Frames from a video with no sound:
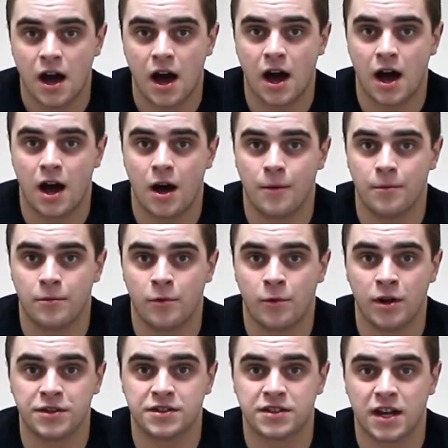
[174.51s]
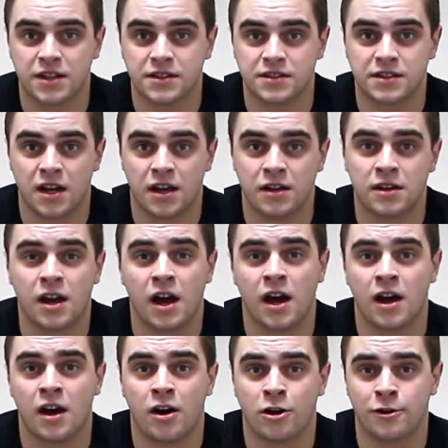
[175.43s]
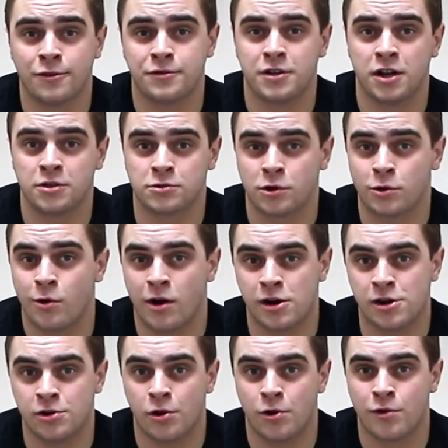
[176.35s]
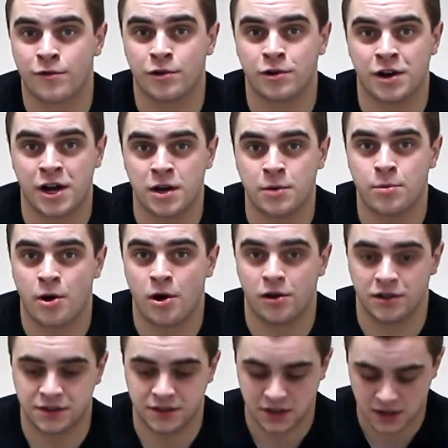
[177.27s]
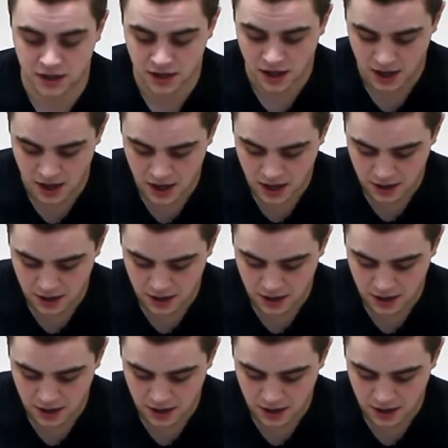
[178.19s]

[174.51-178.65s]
Once that's done, ARF does require an overnight policy,